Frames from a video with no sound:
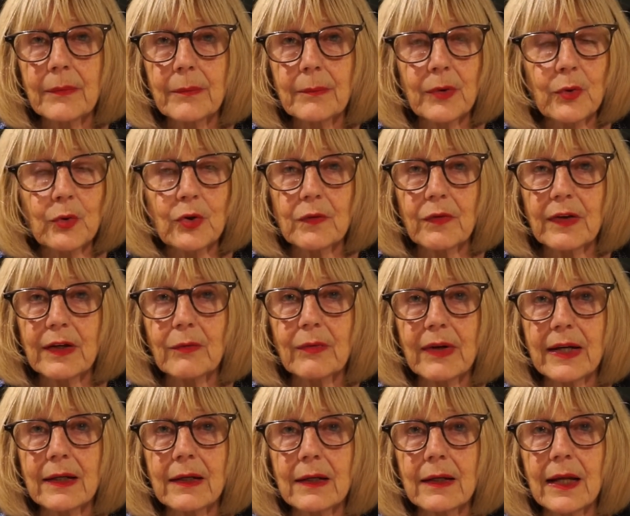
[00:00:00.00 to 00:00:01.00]
beautifully
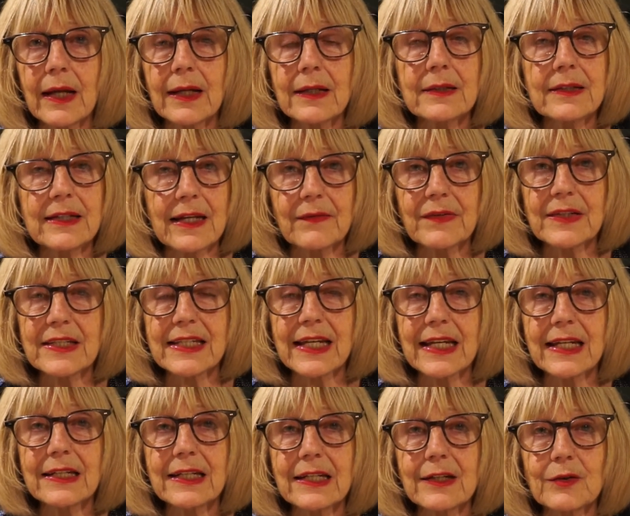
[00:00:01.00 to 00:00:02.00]
written, and
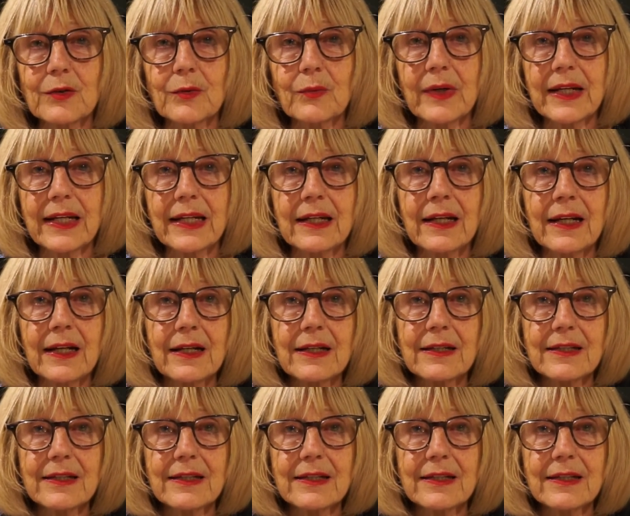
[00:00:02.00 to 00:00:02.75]
devastating to read.